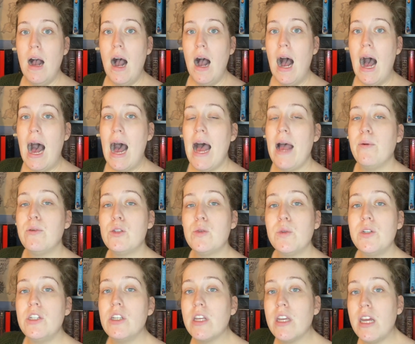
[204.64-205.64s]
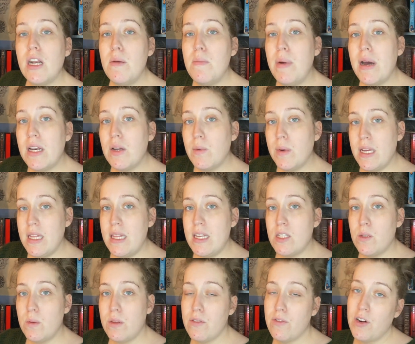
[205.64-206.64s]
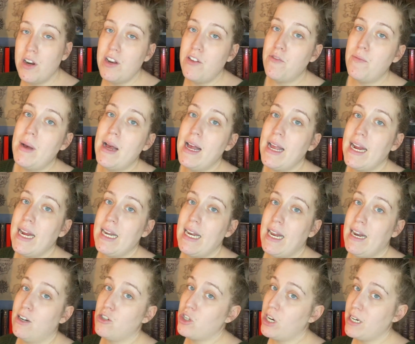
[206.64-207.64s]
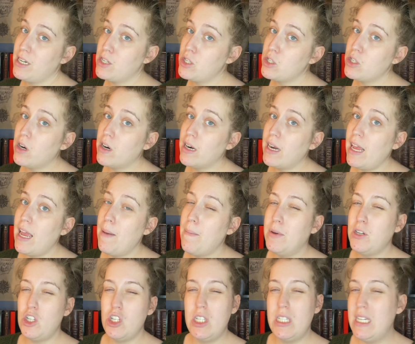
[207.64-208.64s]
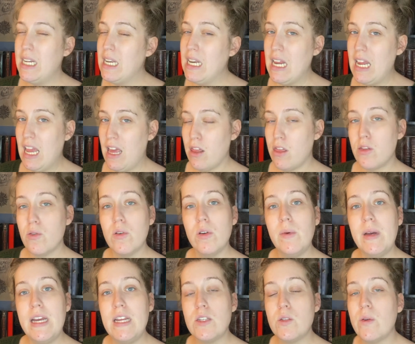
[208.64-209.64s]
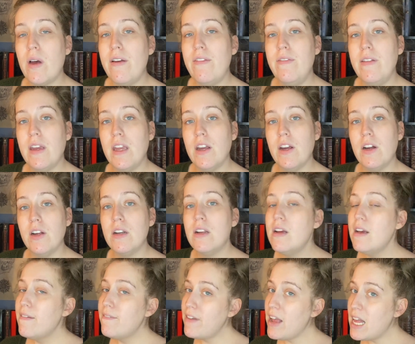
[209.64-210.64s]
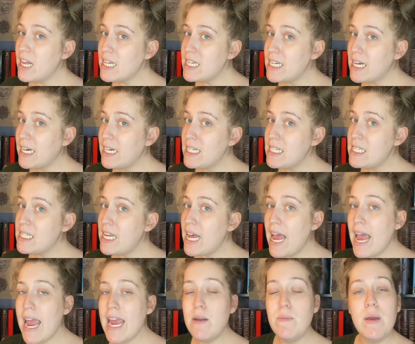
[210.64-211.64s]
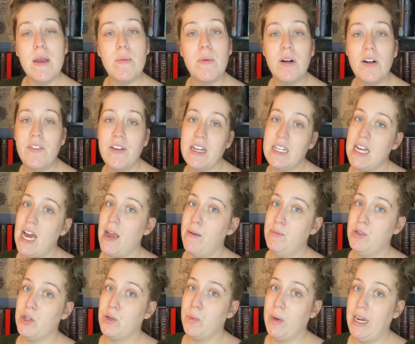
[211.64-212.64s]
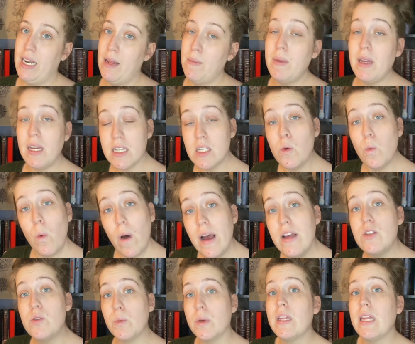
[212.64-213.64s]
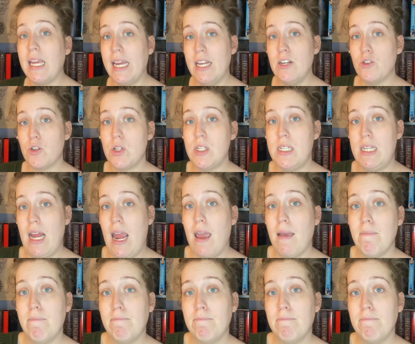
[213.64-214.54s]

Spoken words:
I was originally going to buddy read this with a friend of mine, and I tried to start it, but just didn't get through it. So I figured Valentine's Day would be a perfect time to read it because it was really interesting.